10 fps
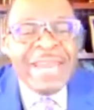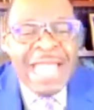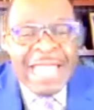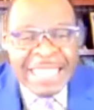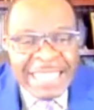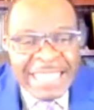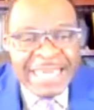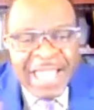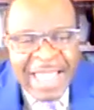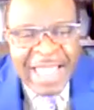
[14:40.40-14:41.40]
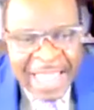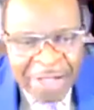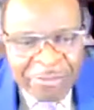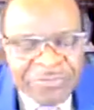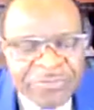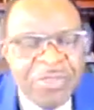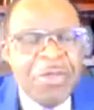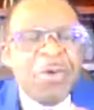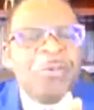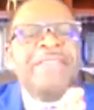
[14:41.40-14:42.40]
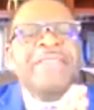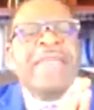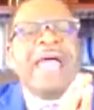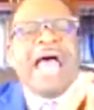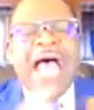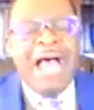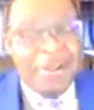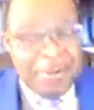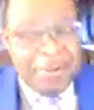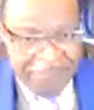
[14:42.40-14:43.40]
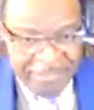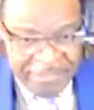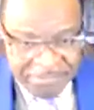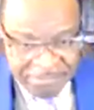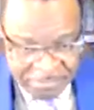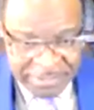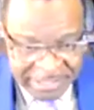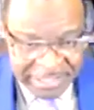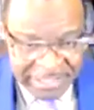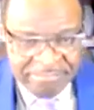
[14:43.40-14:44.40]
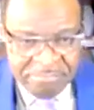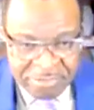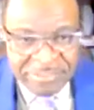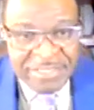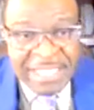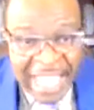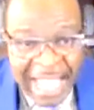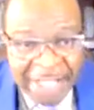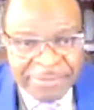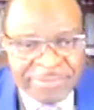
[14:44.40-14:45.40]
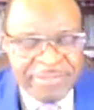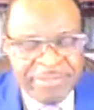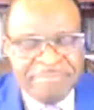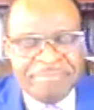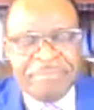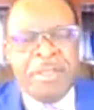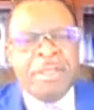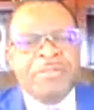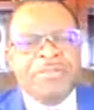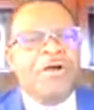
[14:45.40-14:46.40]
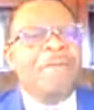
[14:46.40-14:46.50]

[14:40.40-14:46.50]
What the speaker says: they're in and out, when they are out of it, mostly out. So